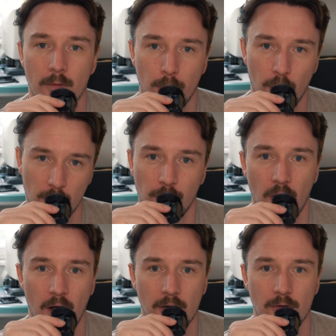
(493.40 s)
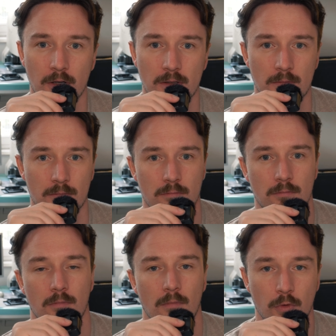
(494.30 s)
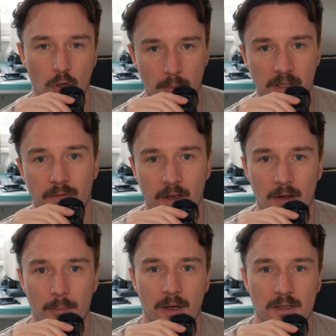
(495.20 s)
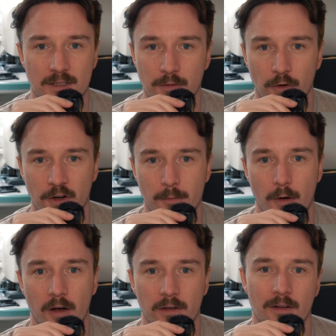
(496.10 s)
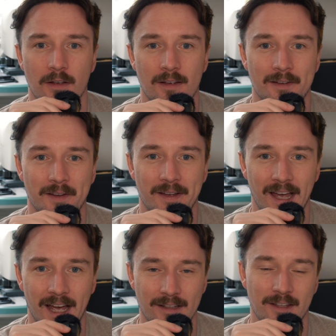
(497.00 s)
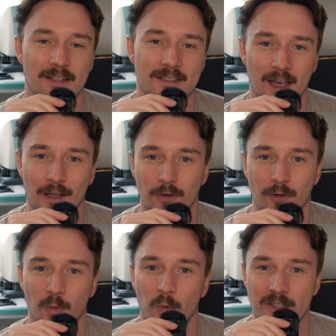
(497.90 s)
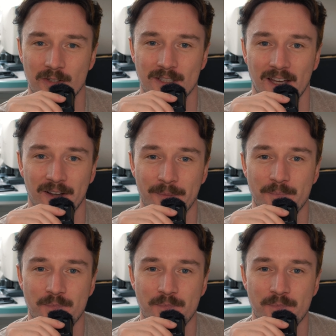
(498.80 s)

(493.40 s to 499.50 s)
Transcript: Portra 400, normal development, C41, and then scanned on a Noritsu scanner.